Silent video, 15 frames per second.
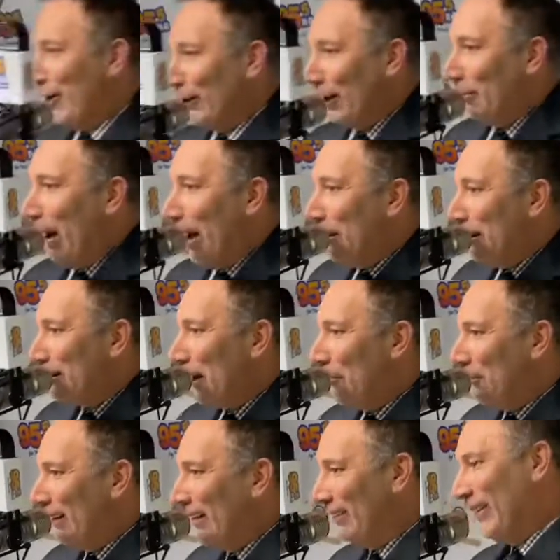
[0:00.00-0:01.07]
gonna buy me
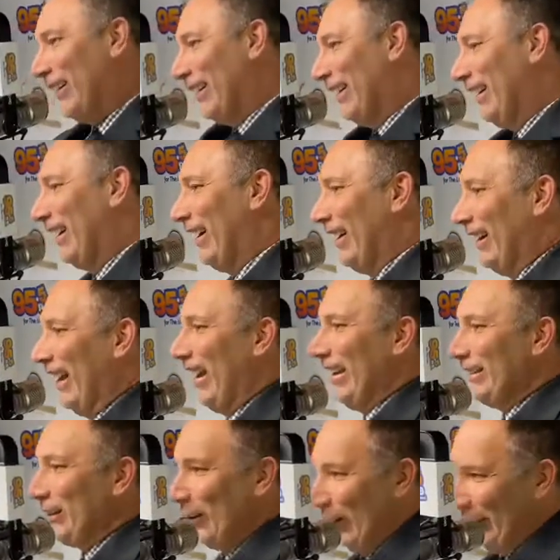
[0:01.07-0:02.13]
something? Hey, this
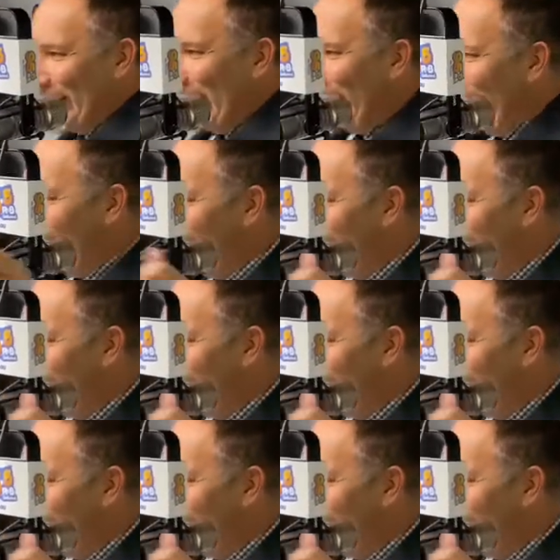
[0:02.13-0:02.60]
is a good day.